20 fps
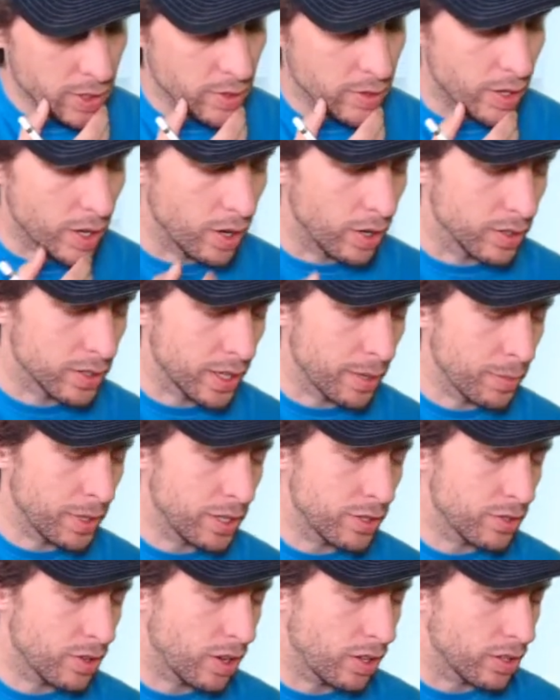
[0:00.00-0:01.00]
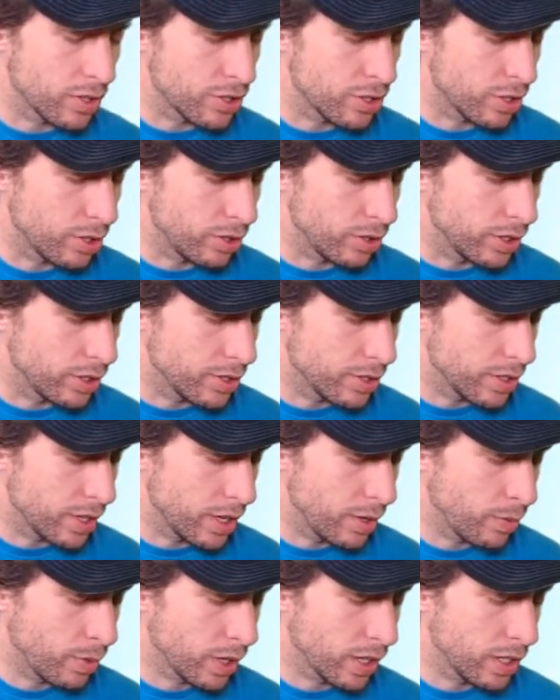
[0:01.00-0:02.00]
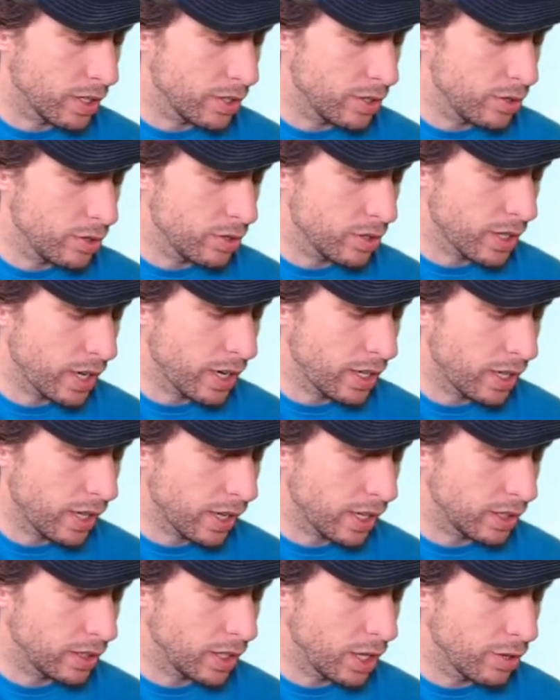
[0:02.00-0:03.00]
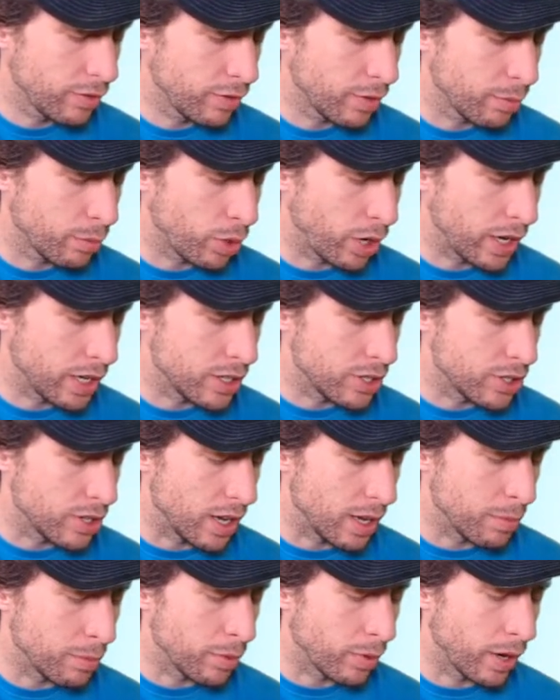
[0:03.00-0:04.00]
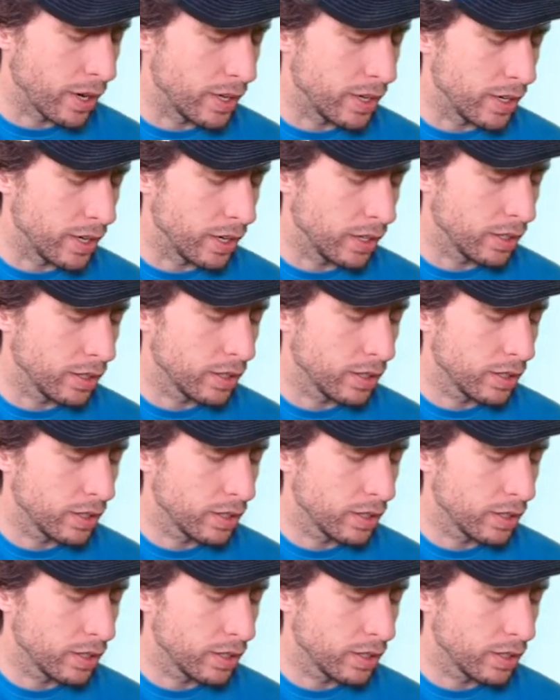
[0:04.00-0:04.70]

do though is I'm going to draw the shoulders and we're going to do kind of like a loaf of bread shape right here.